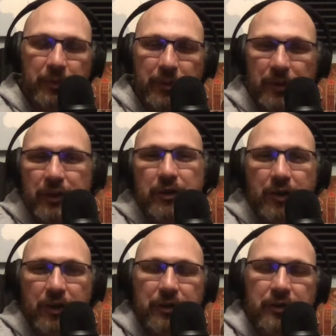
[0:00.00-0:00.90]

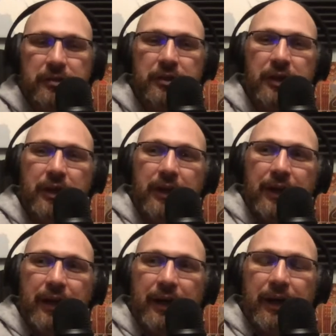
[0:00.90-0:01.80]
kindergartners,
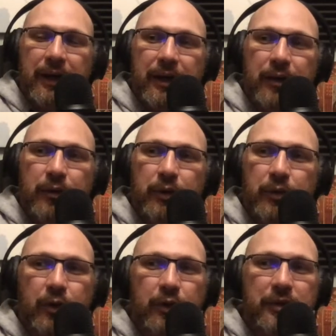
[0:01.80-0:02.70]
we would
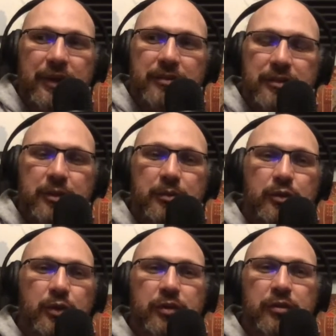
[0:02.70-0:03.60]
always have some
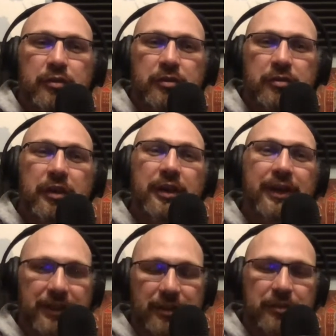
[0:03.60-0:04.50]
sort of fun
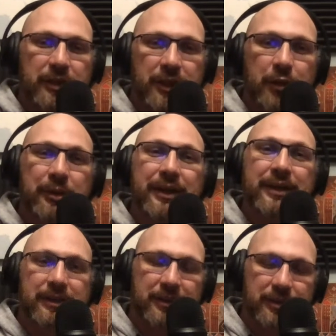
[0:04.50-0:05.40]
activity coming
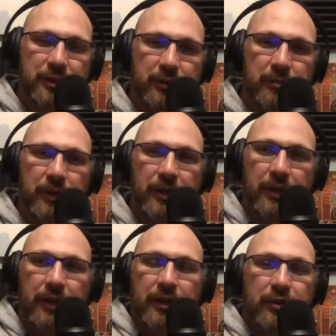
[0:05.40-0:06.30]
into the gym.
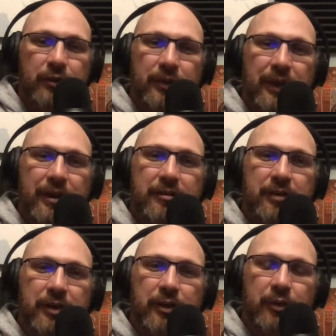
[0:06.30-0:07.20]
So we'd have
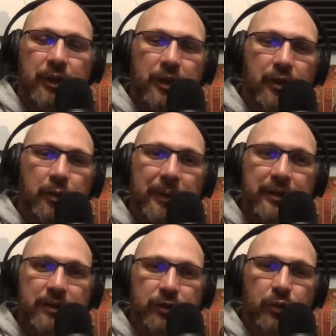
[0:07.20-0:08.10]
what I call a
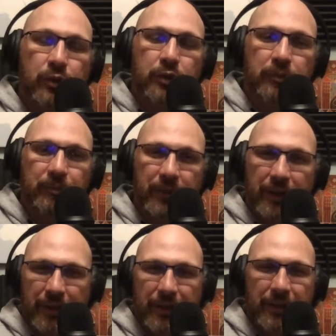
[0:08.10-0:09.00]
magic door, and I
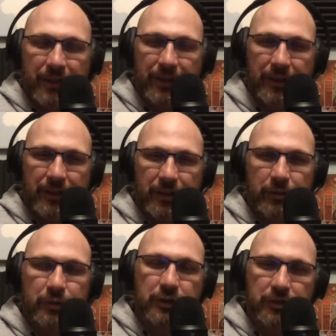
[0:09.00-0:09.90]
kind of got that
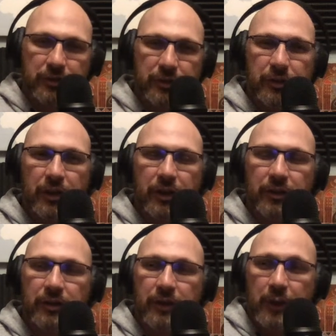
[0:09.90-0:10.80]
from Jill
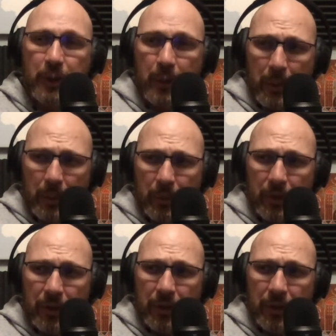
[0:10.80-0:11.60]
Connell. But